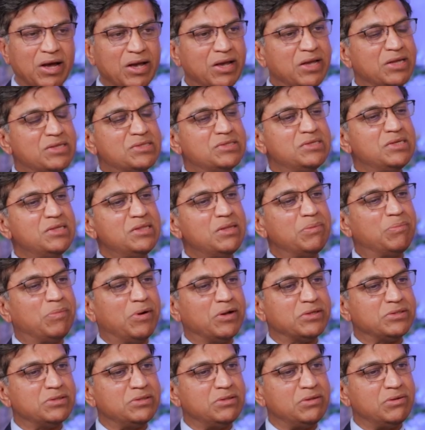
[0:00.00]
I can see the
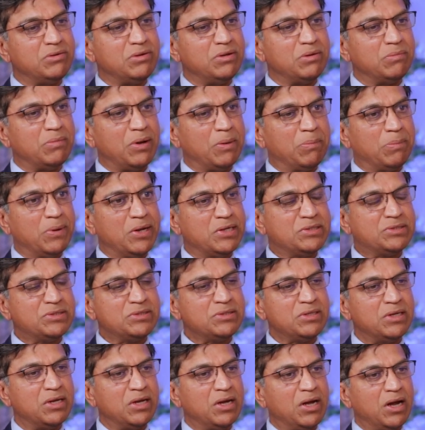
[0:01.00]
positivity in my
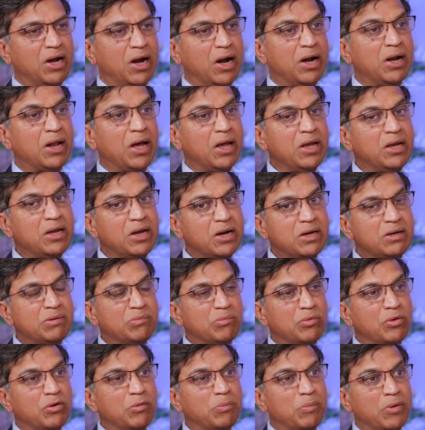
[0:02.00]
patient and I get
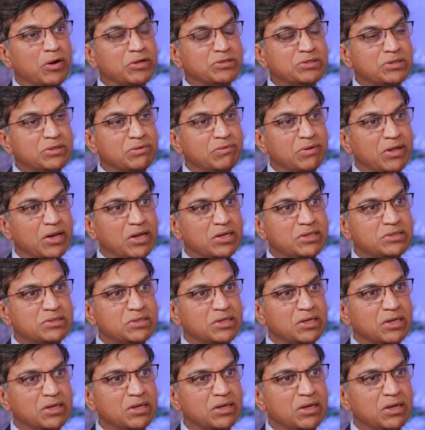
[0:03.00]
more positive
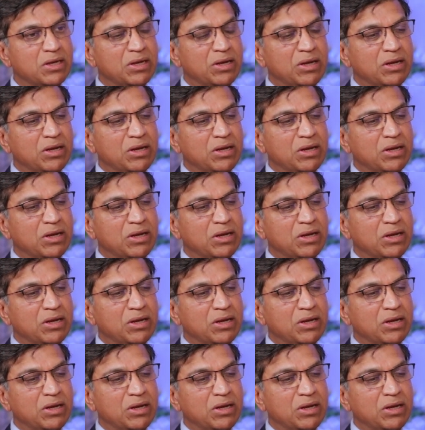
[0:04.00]
energy.